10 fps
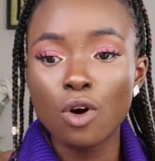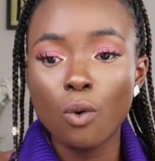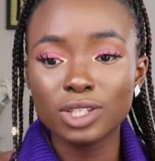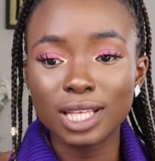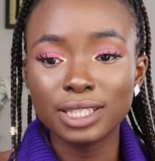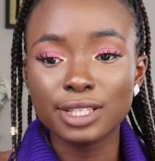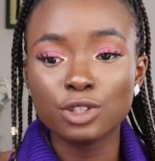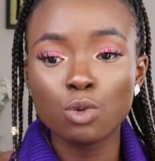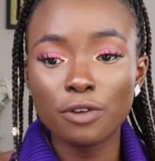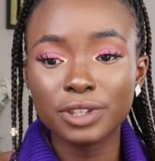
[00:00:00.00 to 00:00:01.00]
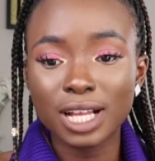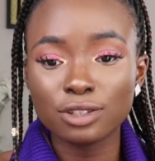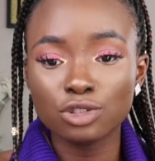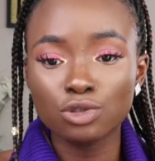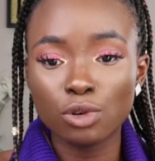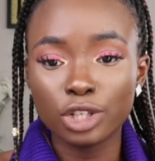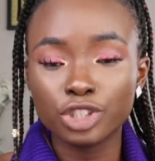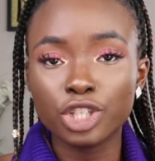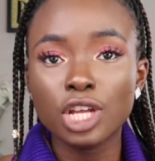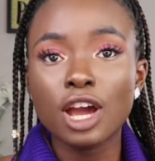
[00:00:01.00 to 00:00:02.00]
was at least $12,200.